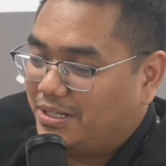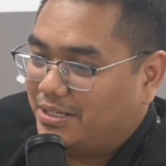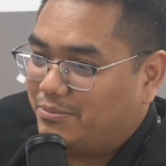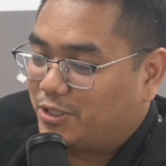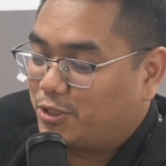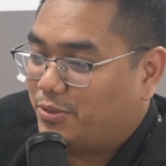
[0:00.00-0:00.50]

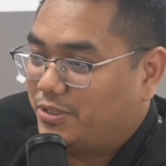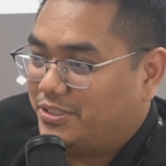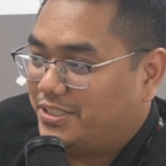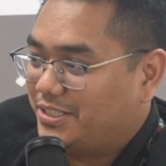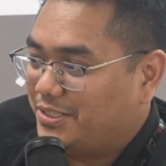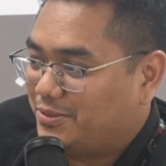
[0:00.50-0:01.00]
microplate
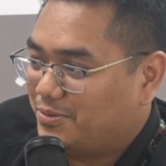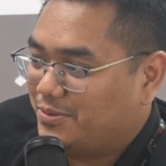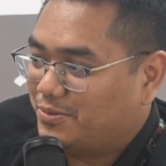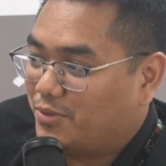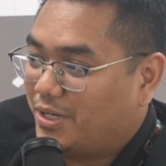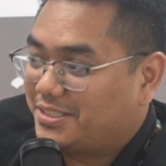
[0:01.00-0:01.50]
reader in
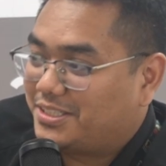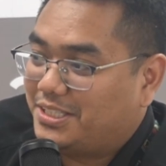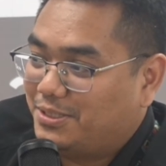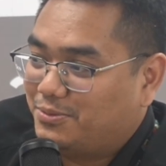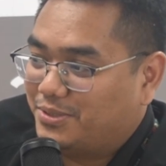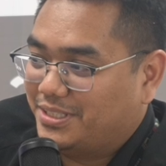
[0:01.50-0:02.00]
one
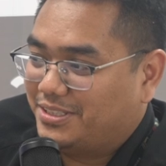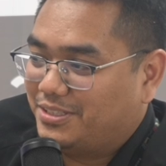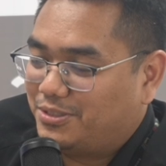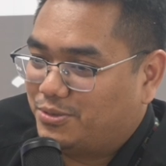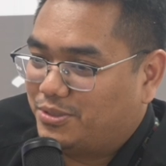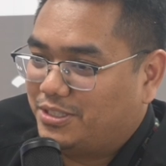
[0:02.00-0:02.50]
keyword
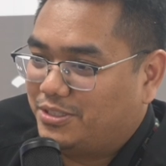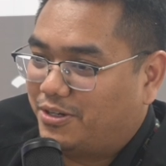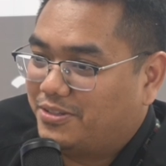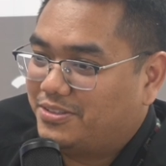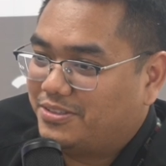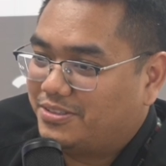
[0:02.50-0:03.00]
to a
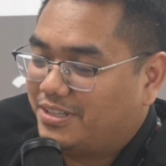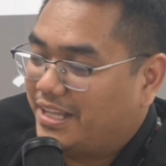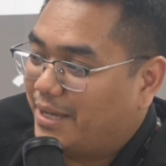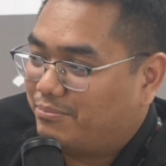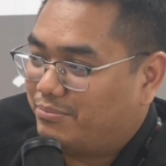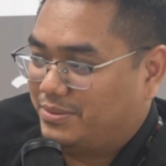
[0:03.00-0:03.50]

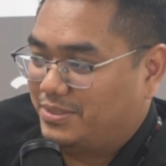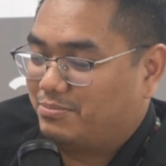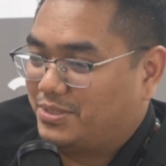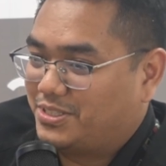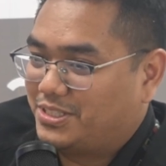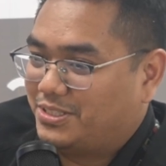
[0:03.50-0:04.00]
non-lab
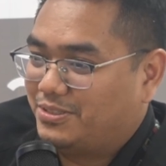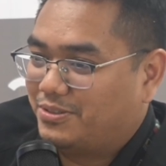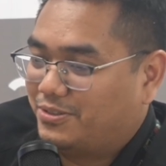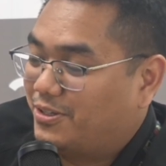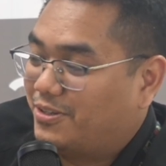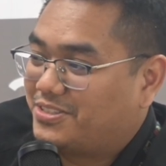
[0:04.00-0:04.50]
person or
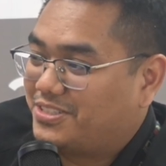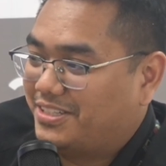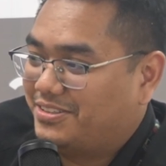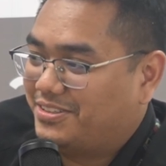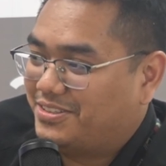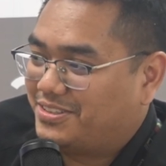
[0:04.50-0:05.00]

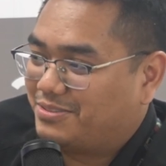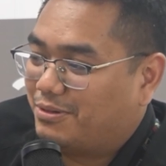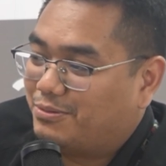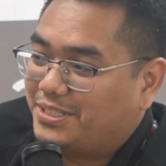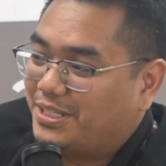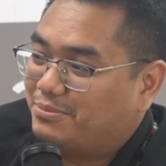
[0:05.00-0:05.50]
non-scientist, what
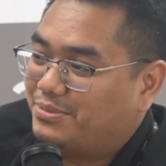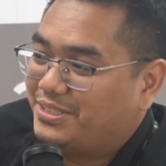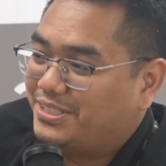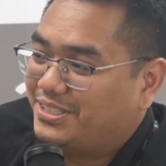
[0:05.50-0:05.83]
would that be?